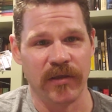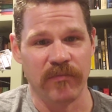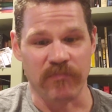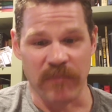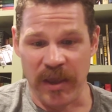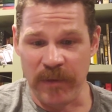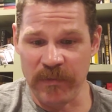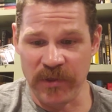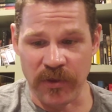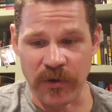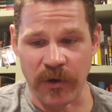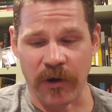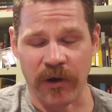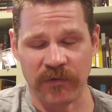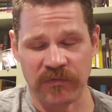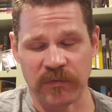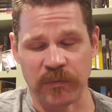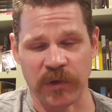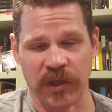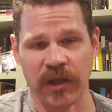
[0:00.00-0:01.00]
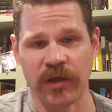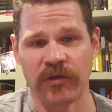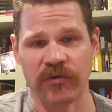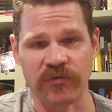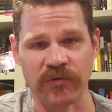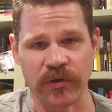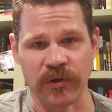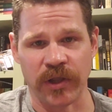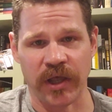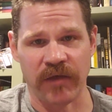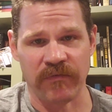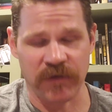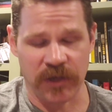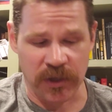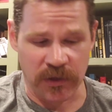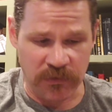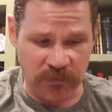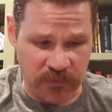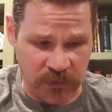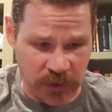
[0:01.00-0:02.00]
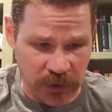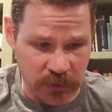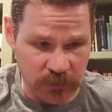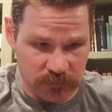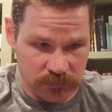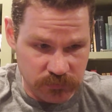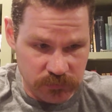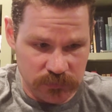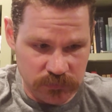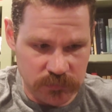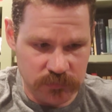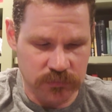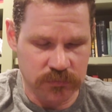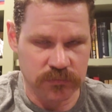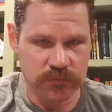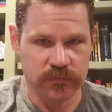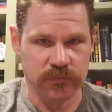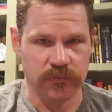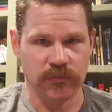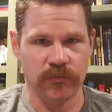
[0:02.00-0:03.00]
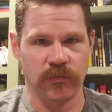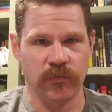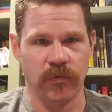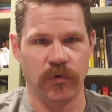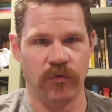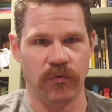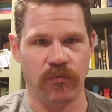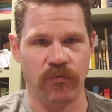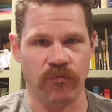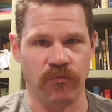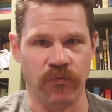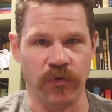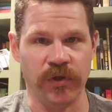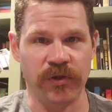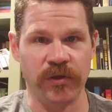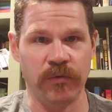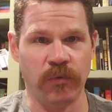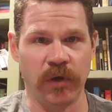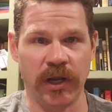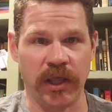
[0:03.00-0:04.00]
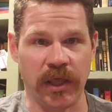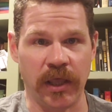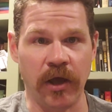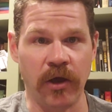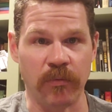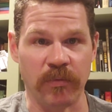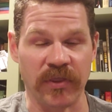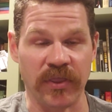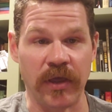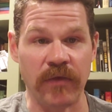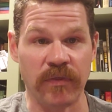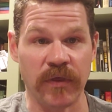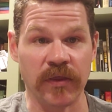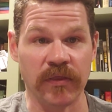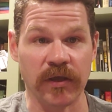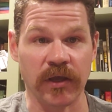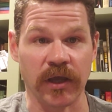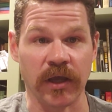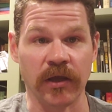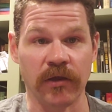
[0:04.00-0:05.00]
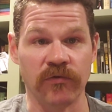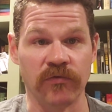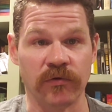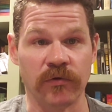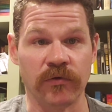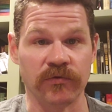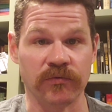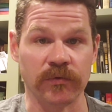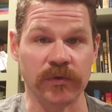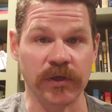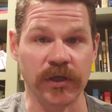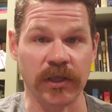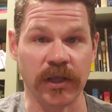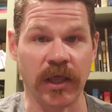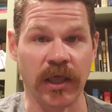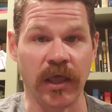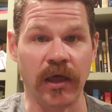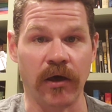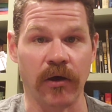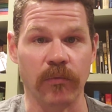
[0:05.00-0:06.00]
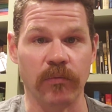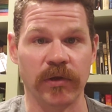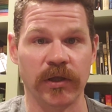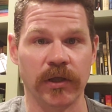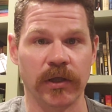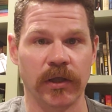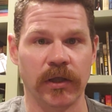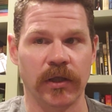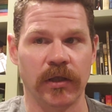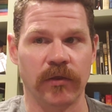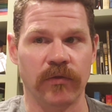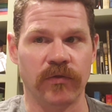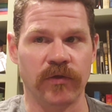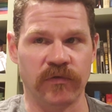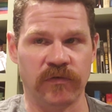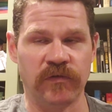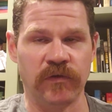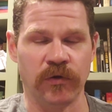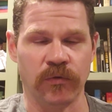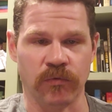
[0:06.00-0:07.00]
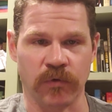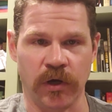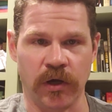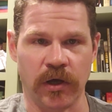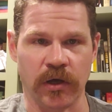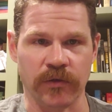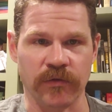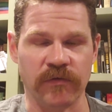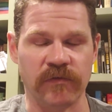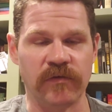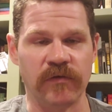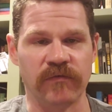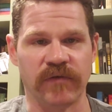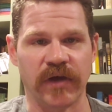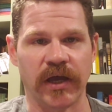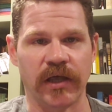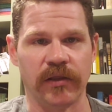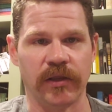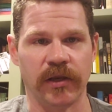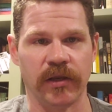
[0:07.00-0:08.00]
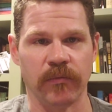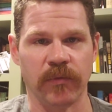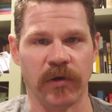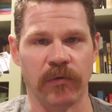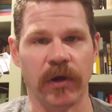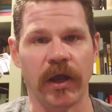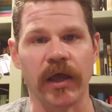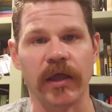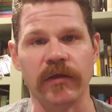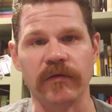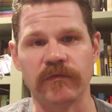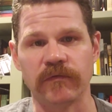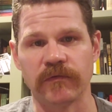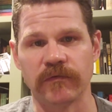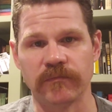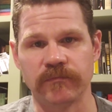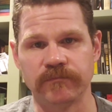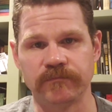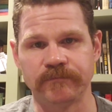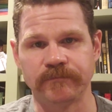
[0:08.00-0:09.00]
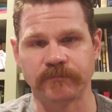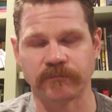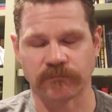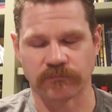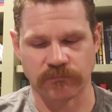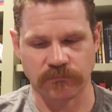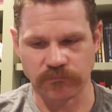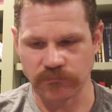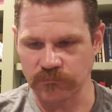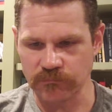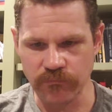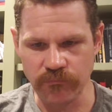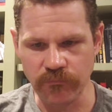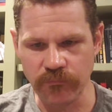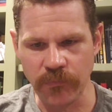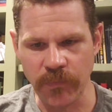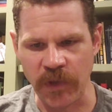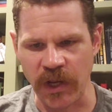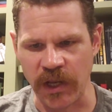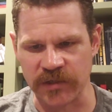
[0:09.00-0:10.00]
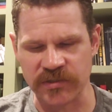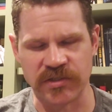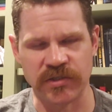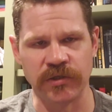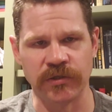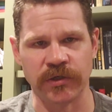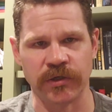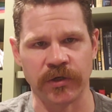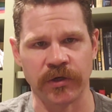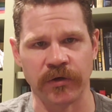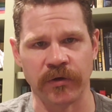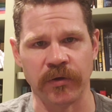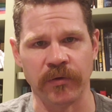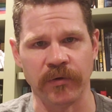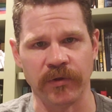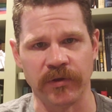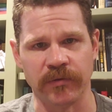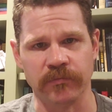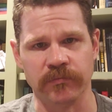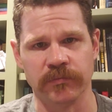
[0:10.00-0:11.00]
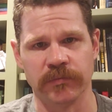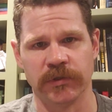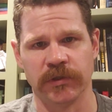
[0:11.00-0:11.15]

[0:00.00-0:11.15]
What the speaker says: Maybe there are some gun control advocates that really want to help and they think that gun control is really going to help. They're still wrong. They're still violating my rights. I still don't agree with them.